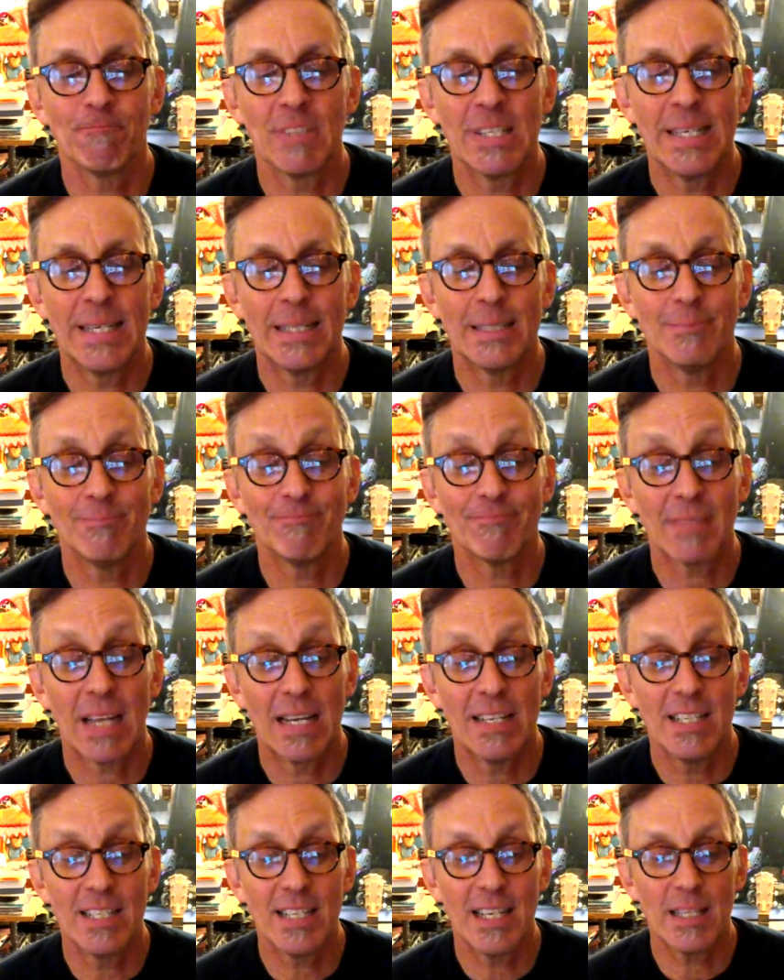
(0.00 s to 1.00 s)
Yeah,
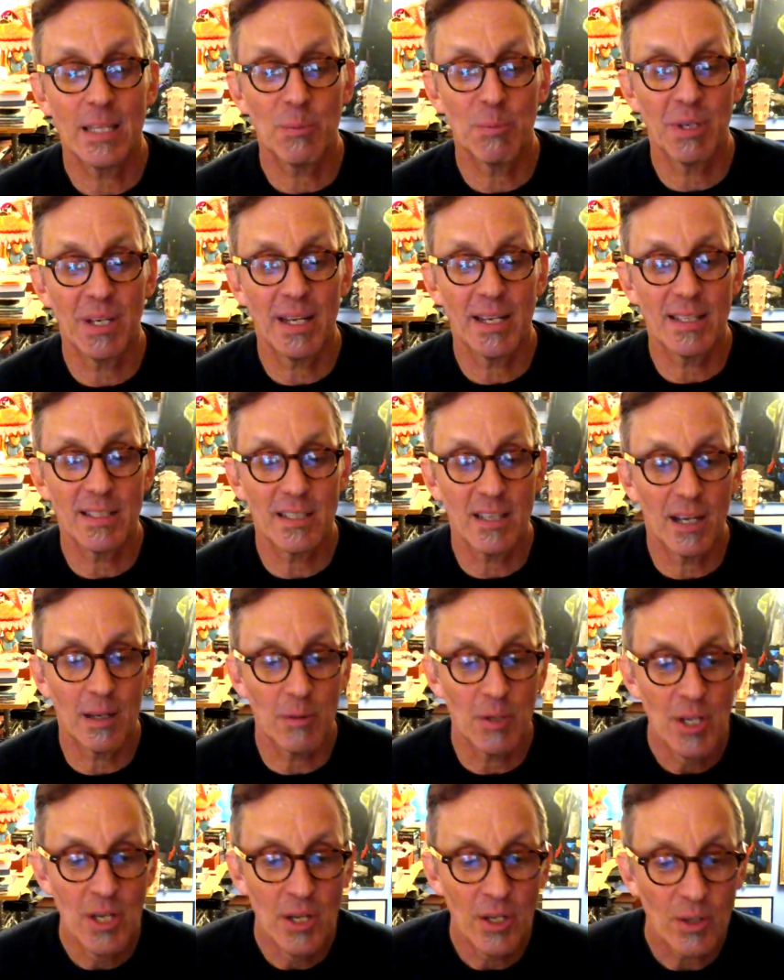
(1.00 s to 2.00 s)
I didn't get the bidet in
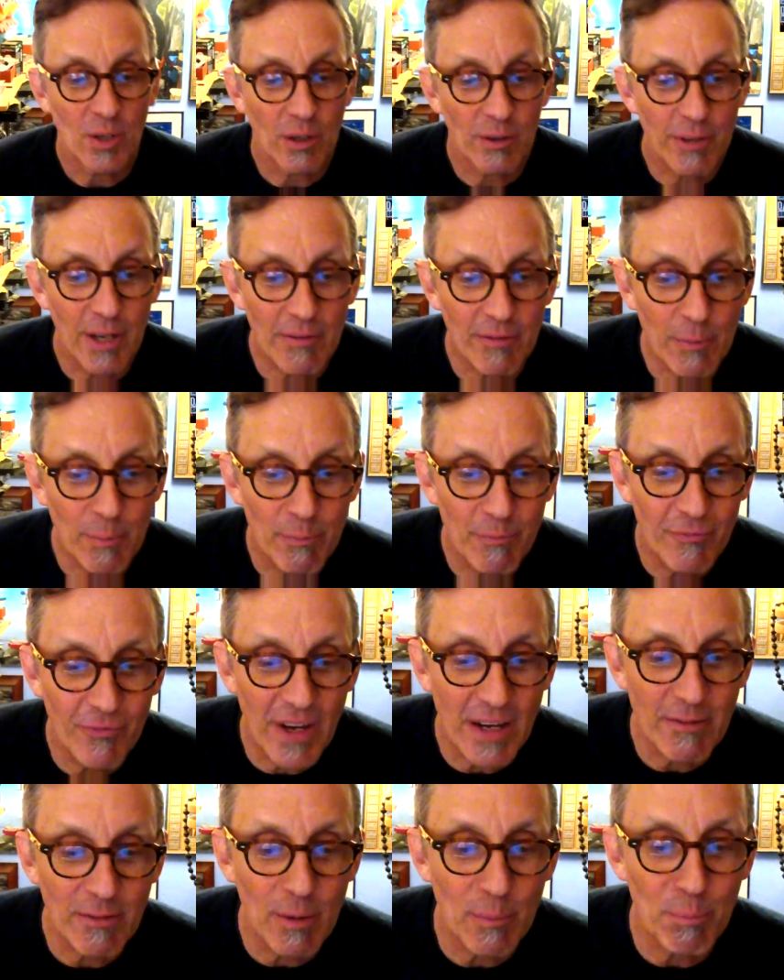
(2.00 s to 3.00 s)
time. I have a
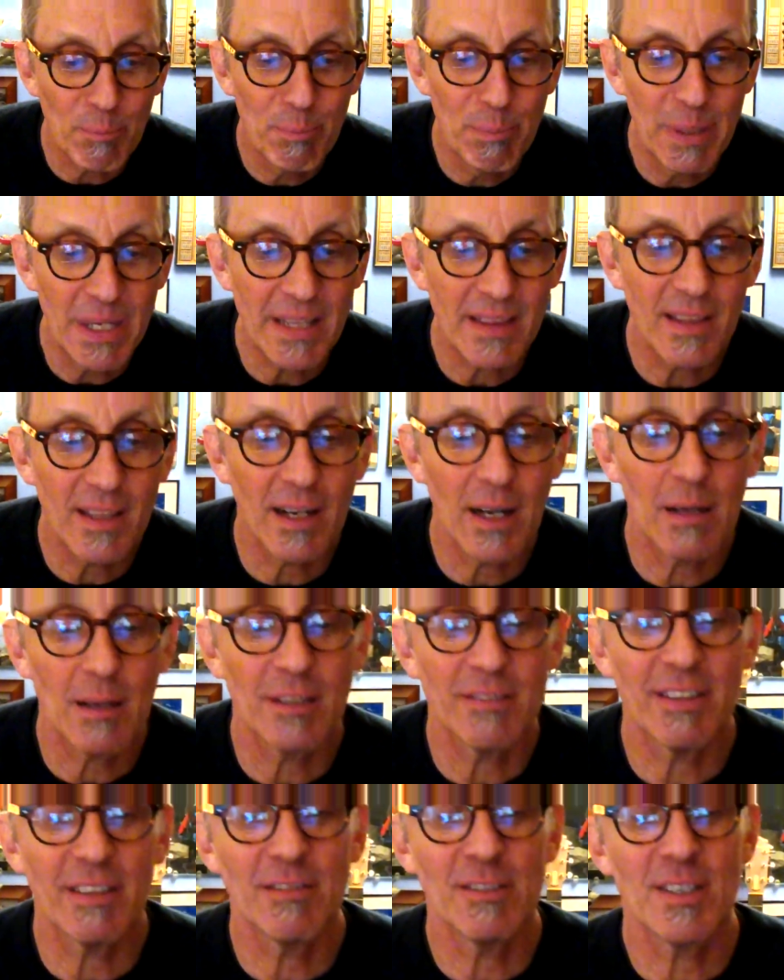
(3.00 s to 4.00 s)
favorite bit that
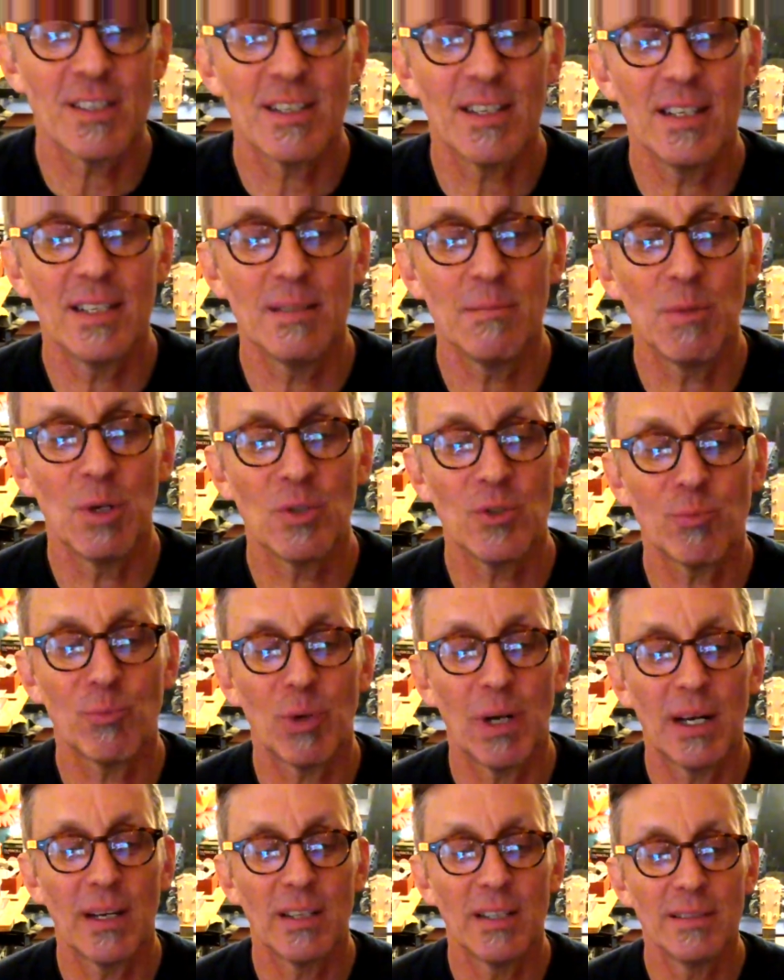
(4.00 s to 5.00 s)
I've ever done, most
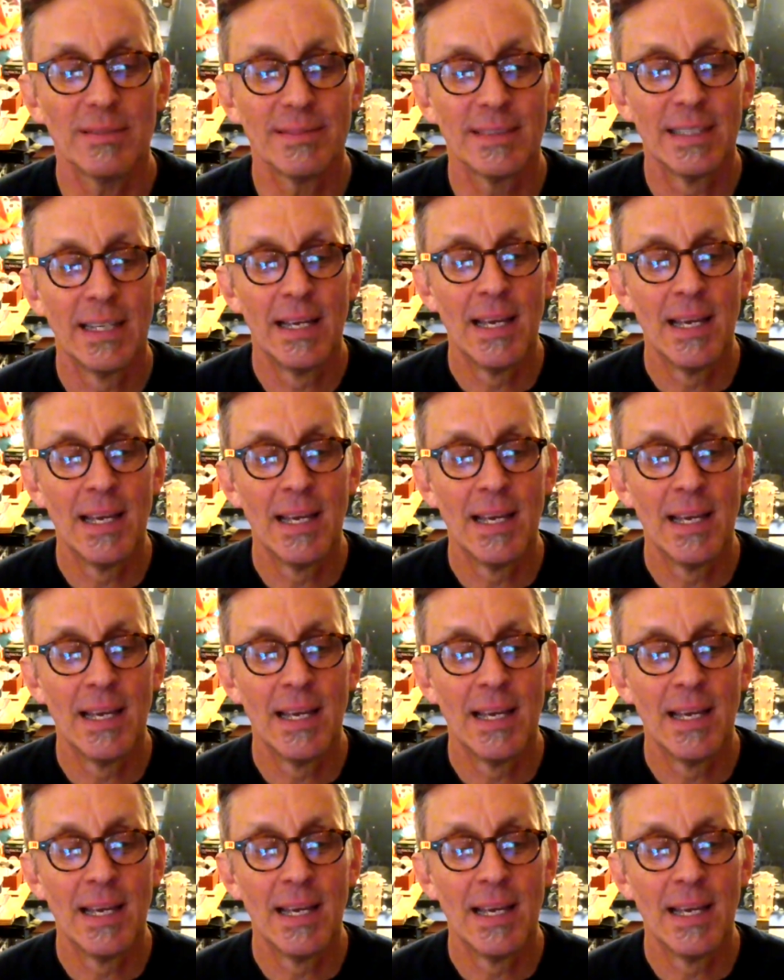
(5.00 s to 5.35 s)
proud of.